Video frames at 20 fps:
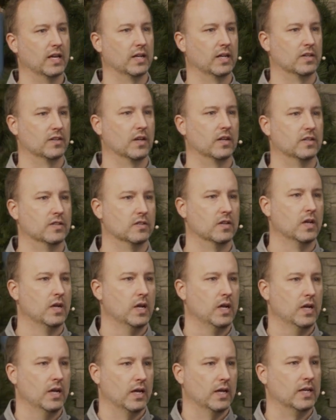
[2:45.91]
And, and,
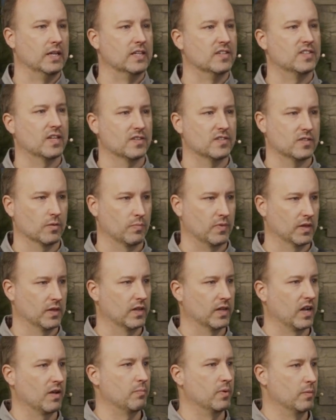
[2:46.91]
and he said something
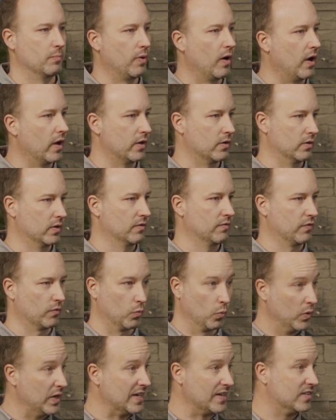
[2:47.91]
that I've been pondering for
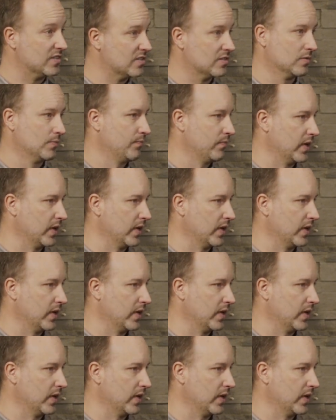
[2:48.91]
weeks.